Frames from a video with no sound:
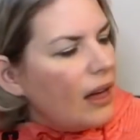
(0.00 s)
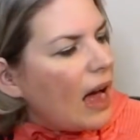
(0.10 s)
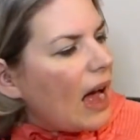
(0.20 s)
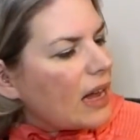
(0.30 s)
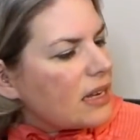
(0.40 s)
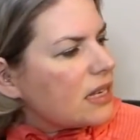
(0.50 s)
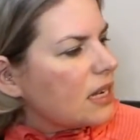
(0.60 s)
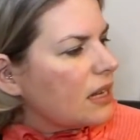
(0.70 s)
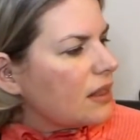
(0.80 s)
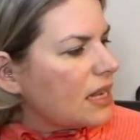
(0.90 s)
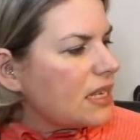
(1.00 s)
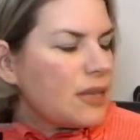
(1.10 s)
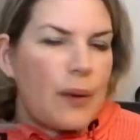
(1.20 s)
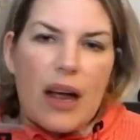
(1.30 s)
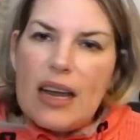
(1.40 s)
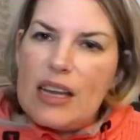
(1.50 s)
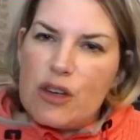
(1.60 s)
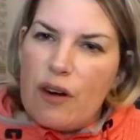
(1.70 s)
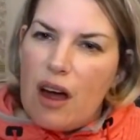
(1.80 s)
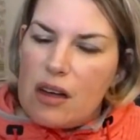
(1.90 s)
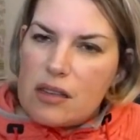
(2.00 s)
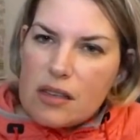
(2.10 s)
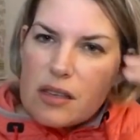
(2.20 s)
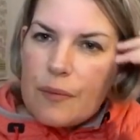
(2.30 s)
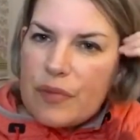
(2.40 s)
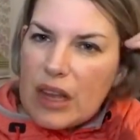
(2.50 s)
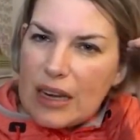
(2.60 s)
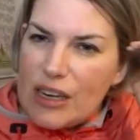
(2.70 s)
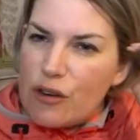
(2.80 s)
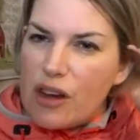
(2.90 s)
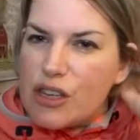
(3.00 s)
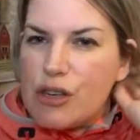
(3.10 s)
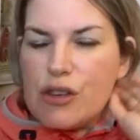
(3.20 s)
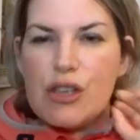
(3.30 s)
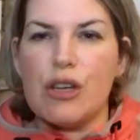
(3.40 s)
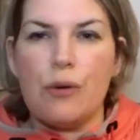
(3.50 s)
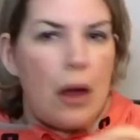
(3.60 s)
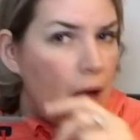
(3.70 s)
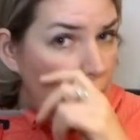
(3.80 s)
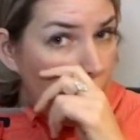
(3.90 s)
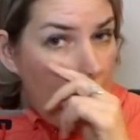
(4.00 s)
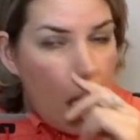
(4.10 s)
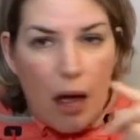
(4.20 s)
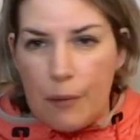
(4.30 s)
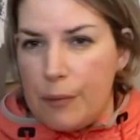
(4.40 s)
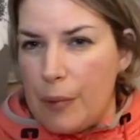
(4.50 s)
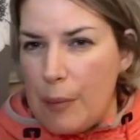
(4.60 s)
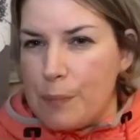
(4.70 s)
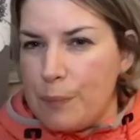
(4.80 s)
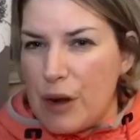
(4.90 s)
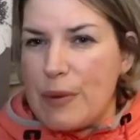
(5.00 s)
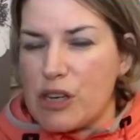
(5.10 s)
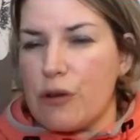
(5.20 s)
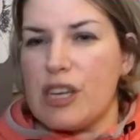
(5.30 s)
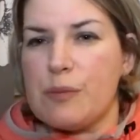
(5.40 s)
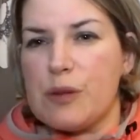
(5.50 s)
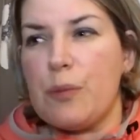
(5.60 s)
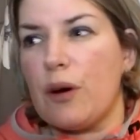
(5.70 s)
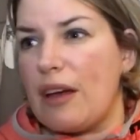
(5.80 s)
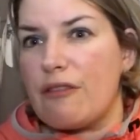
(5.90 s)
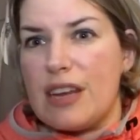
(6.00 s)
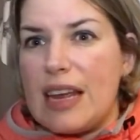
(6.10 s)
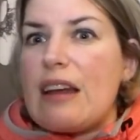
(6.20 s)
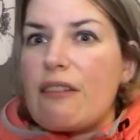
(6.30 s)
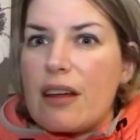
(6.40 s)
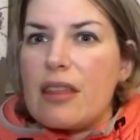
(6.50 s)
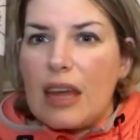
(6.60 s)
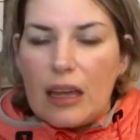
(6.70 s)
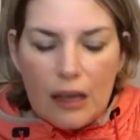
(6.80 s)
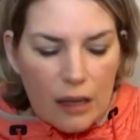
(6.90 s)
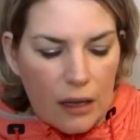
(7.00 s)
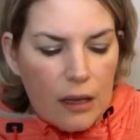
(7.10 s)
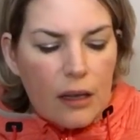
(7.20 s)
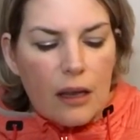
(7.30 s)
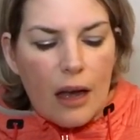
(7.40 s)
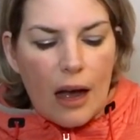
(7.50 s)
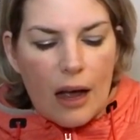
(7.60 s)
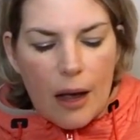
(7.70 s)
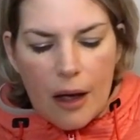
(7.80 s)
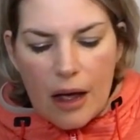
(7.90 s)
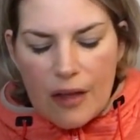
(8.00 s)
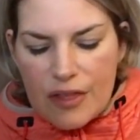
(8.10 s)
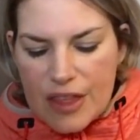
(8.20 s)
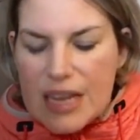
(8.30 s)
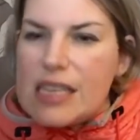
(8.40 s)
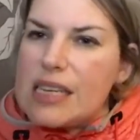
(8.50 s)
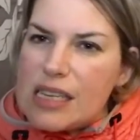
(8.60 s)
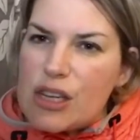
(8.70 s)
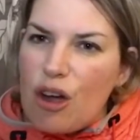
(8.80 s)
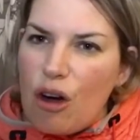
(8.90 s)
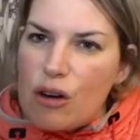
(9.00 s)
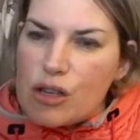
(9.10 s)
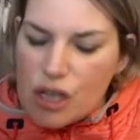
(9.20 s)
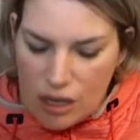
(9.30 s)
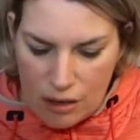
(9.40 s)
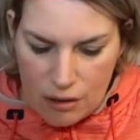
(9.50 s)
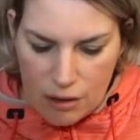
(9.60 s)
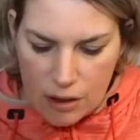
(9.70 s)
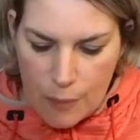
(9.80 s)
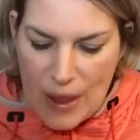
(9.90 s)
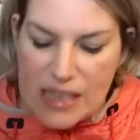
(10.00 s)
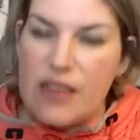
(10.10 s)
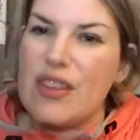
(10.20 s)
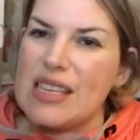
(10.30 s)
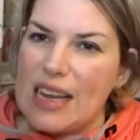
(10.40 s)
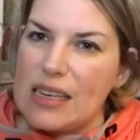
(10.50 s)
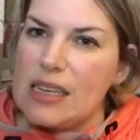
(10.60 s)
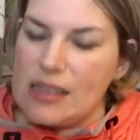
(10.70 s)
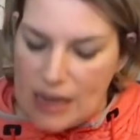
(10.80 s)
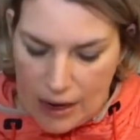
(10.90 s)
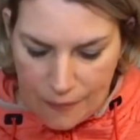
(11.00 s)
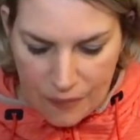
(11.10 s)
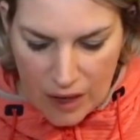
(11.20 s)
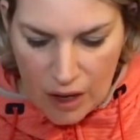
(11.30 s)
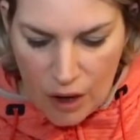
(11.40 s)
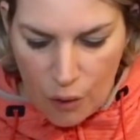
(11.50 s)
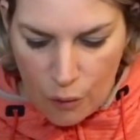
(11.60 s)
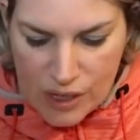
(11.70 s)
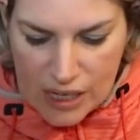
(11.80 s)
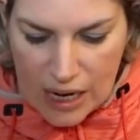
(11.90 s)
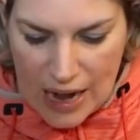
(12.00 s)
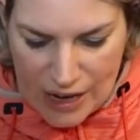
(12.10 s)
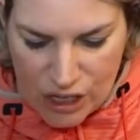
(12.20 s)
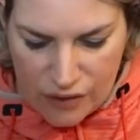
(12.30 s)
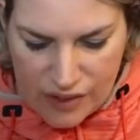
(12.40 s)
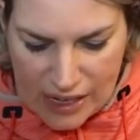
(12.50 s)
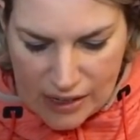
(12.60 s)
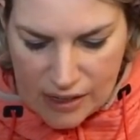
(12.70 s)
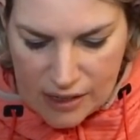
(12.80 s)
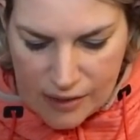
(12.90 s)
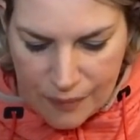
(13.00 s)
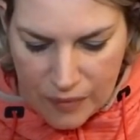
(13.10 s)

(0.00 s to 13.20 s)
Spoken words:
And this is by Leisure Arts. And Leisure Arts used to do pretty much a Christmas book every year, I think. And this has got the best of the Santas in it, or it's a collection of Santas.